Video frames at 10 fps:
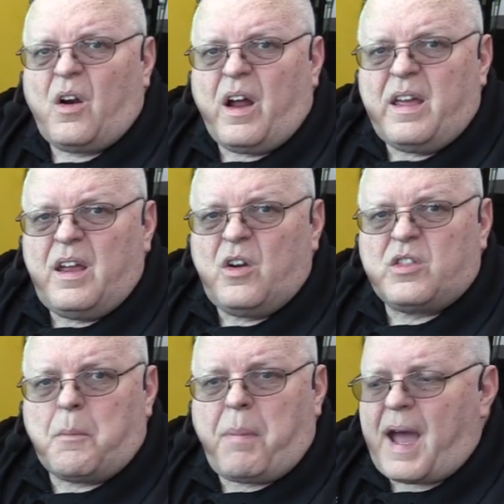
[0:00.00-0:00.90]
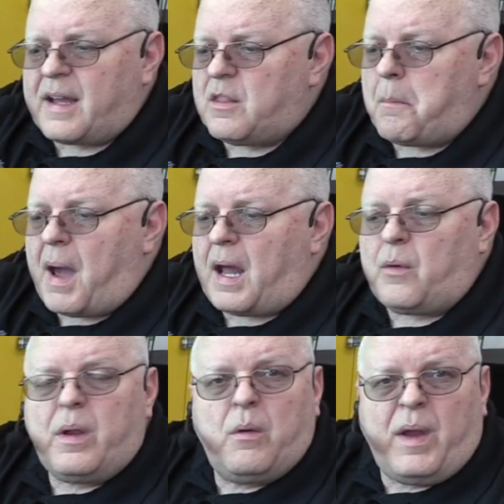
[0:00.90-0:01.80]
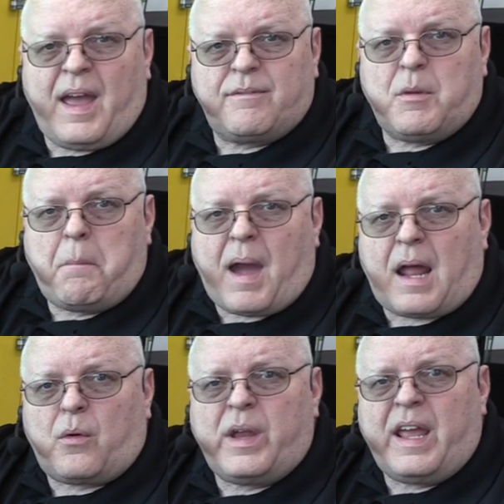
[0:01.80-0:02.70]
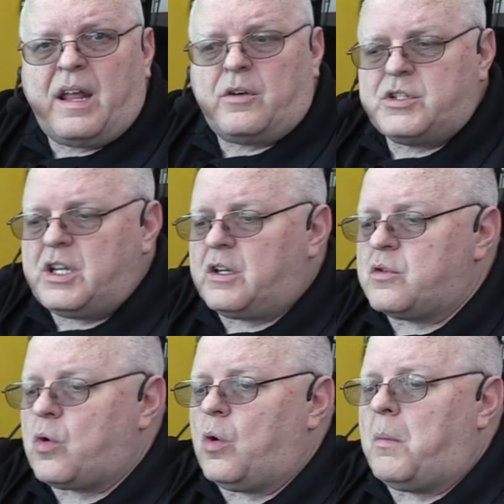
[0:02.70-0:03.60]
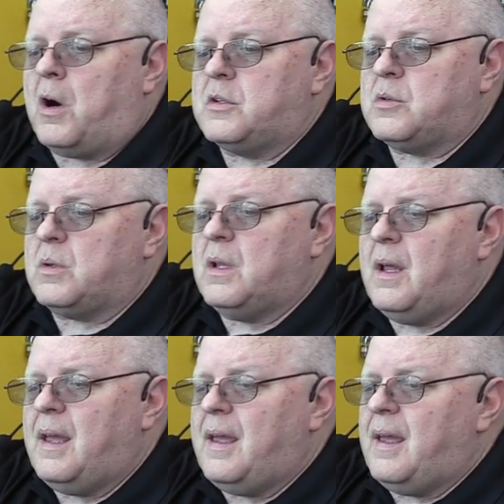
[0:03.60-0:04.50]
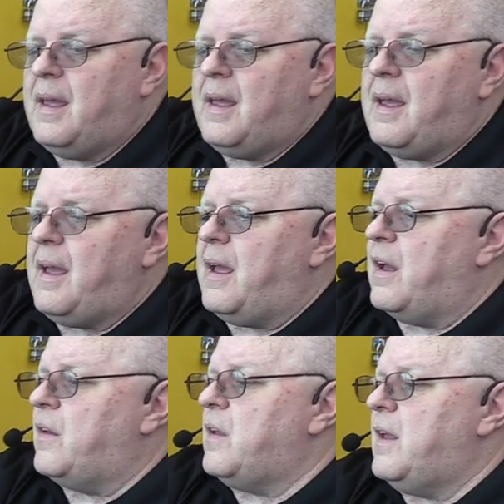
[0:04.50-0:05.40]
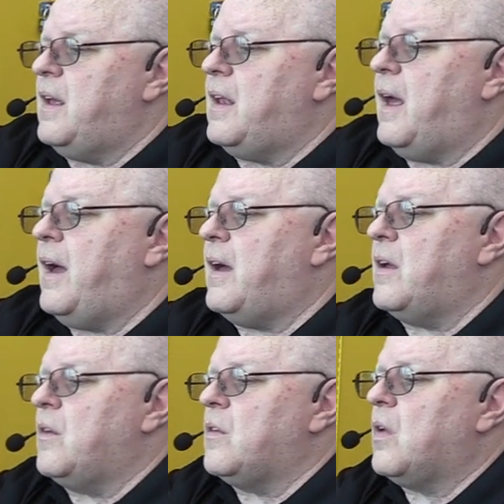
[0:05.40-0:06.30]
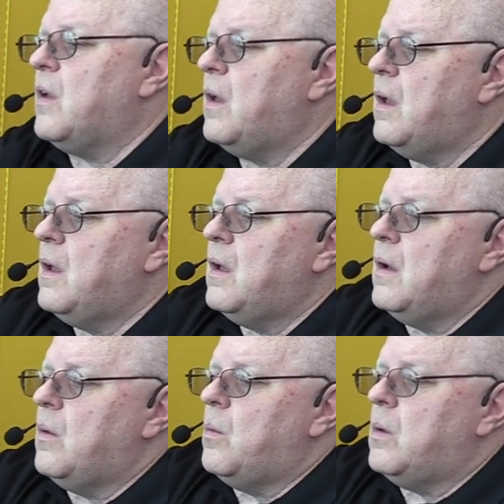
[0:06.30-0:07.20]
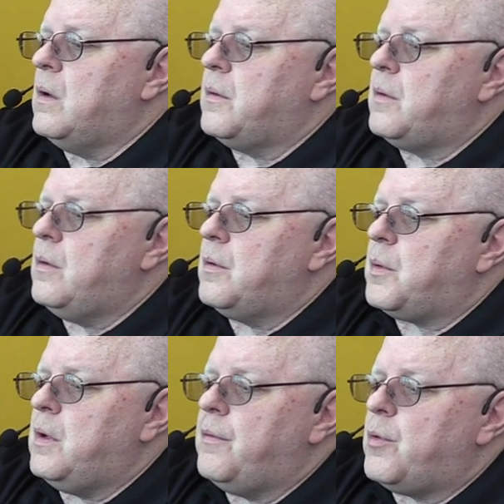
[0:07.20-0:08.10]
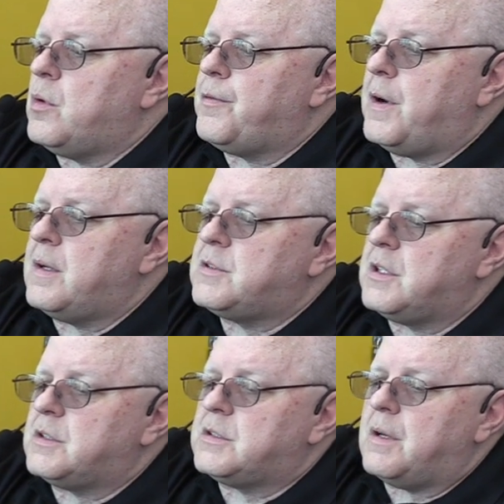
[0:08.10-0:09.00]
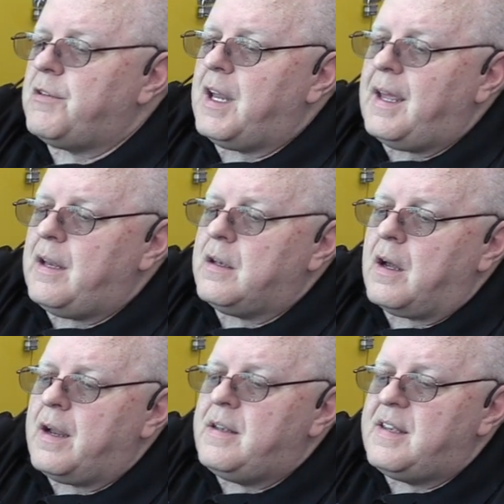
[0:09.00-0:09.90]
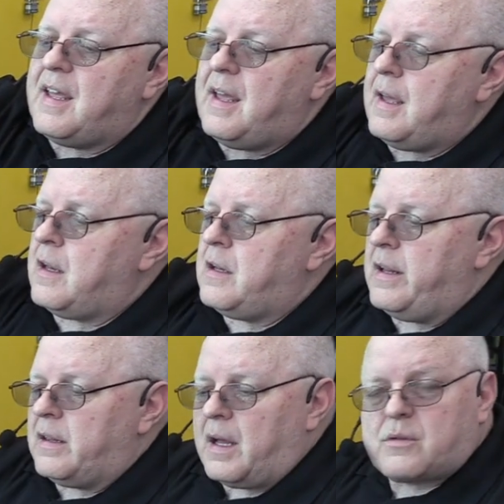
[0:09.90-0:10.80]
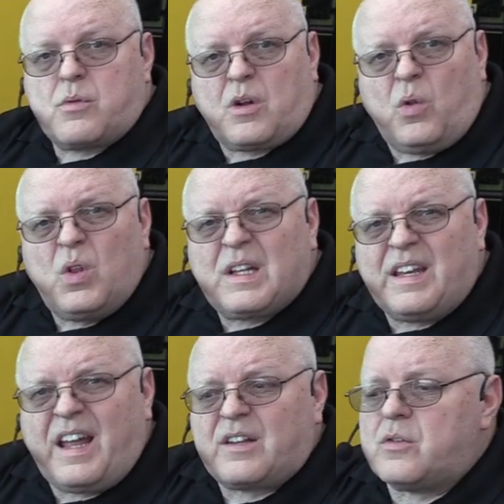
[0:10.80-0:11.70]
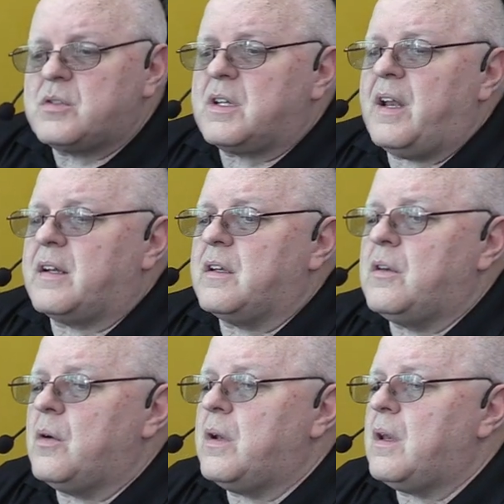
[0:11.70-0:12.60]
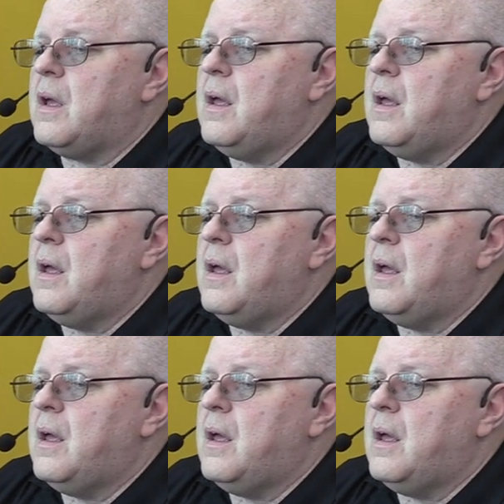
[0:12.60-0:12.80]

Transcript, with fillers: All right, here at the back of the battery, we have the battery energy control module, and it has 1, 2, 3, 4, 5, 6, 7, 8, 9, 10 electrical connectors connected to it.